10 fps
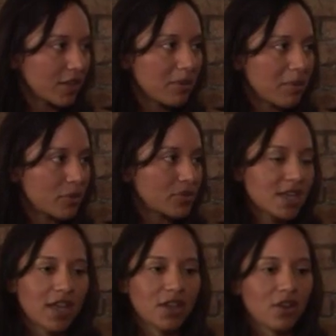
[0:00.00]
A lot of people
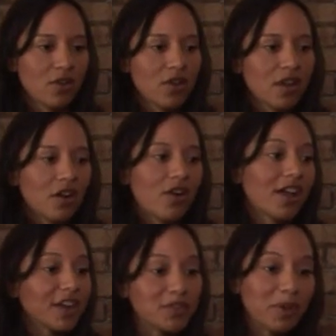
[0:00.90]
say, you know, oh,
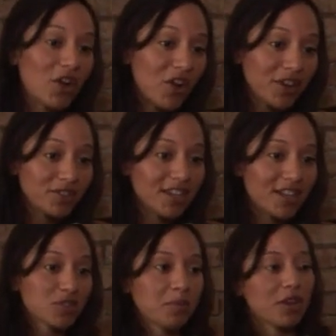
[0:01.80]
I got to do my cardio
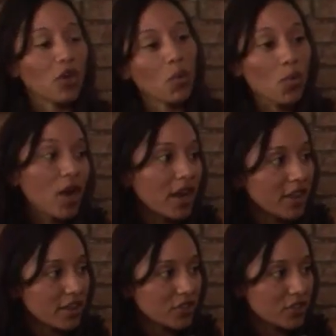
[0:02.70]
today, so I'm going to go
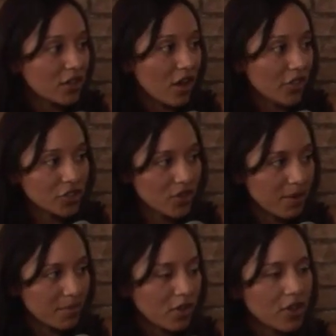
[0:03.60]
run the on the
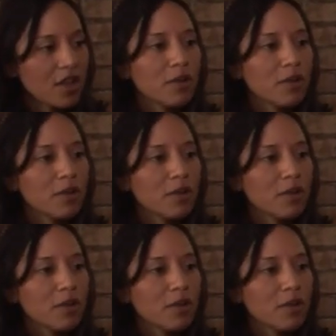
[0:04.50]
treadmill.